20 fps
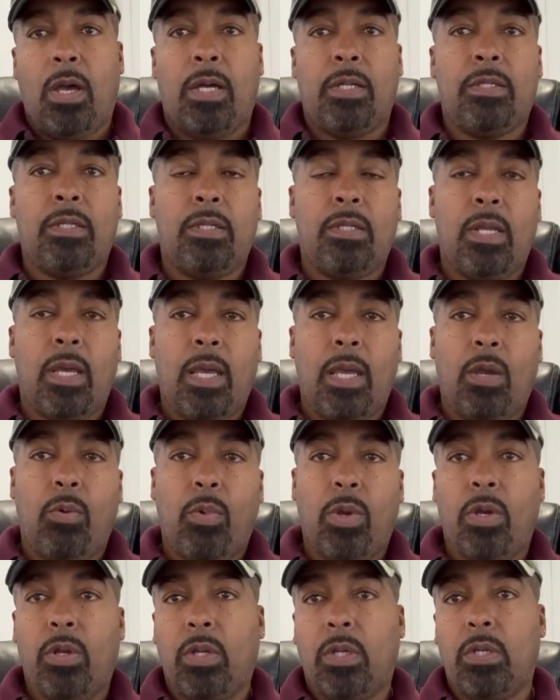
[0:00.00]
Today
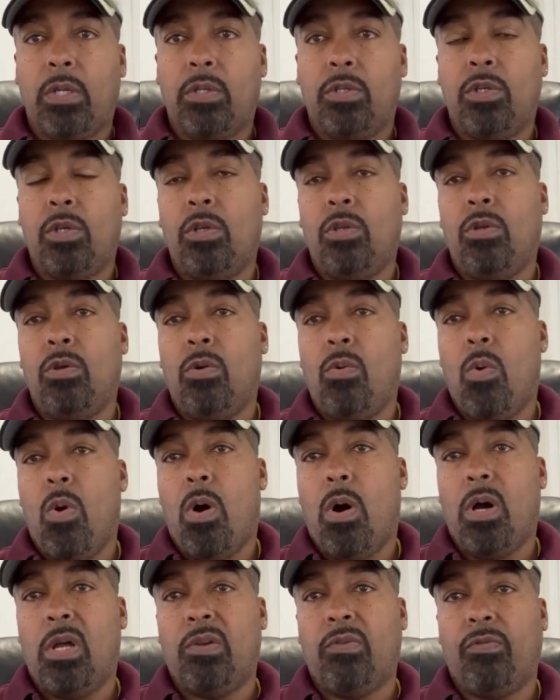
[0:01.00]
we're going to continue
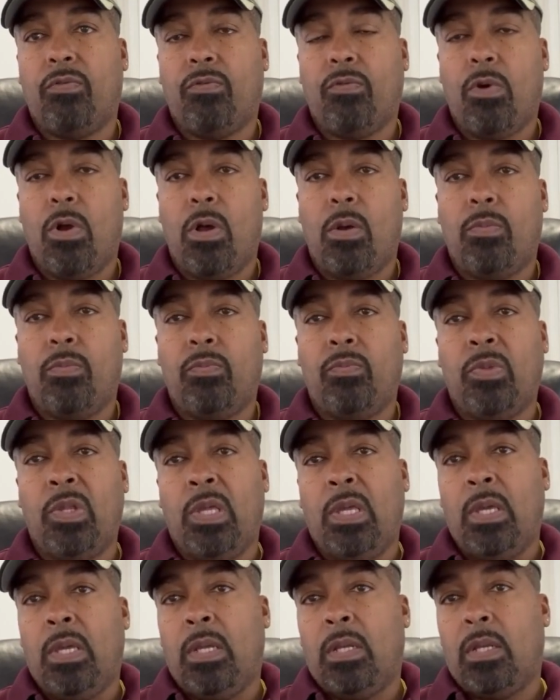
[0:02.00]
on from
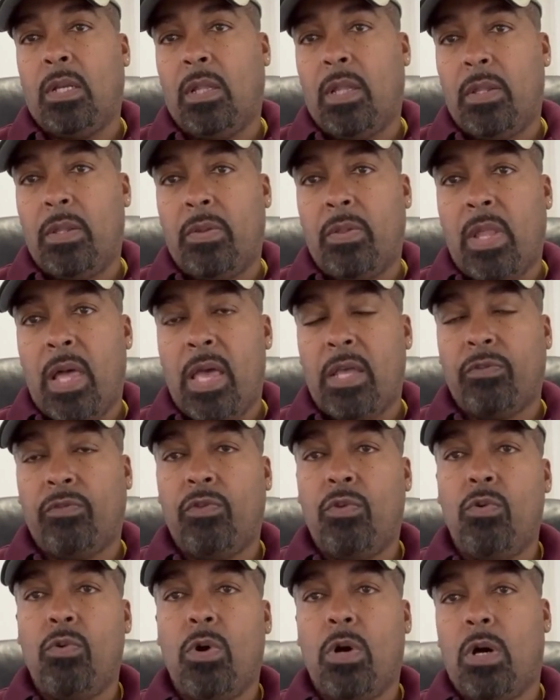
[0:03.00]
the last
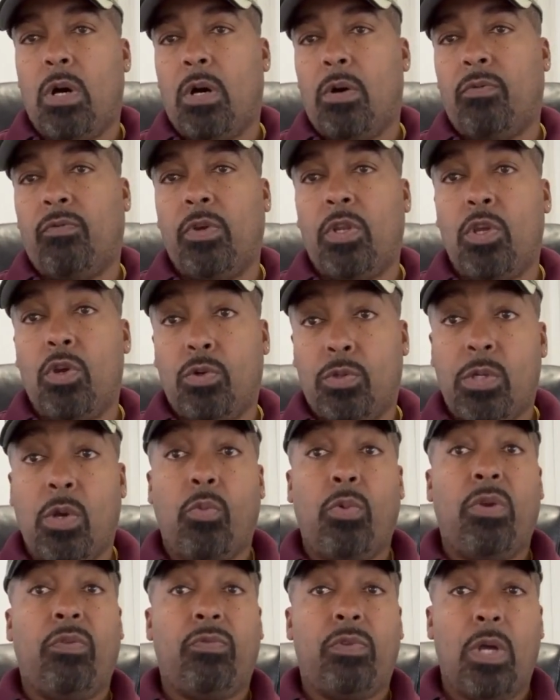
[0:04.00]
few videos that
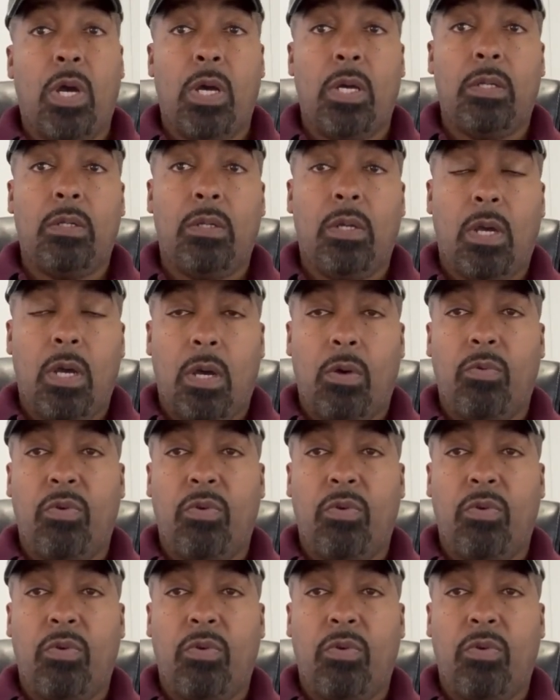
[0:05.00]
we've done.